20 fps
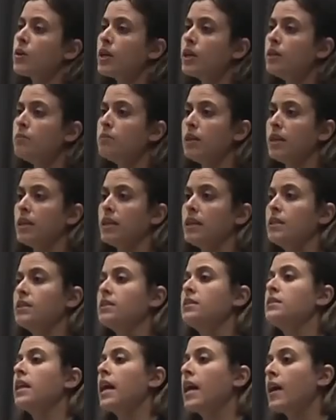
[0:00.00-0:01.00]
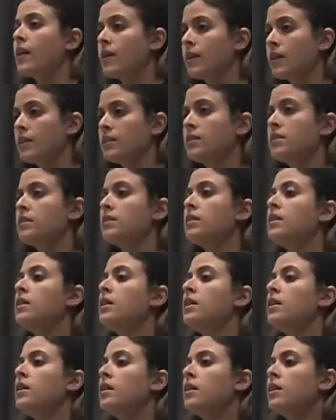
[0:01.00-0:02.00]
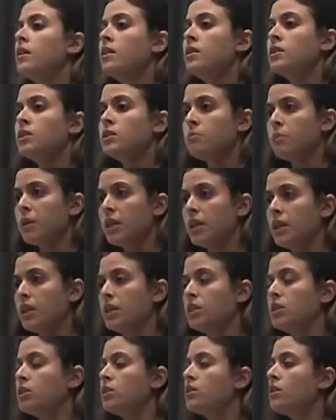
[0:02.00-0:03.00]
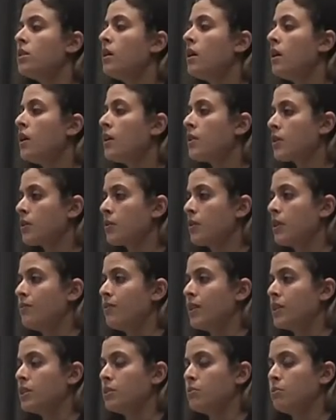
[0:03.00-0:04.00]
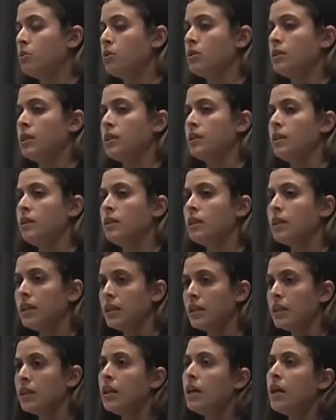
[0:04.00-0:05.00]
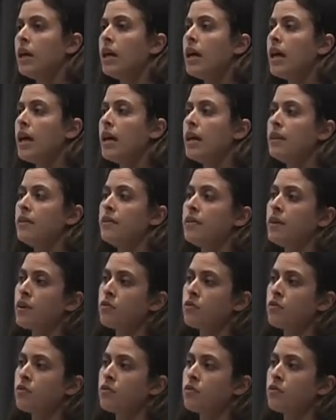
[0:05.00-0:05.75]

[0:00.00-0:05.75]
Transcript: green beans, carrots, spinach, other green vegetables that they'll eat, and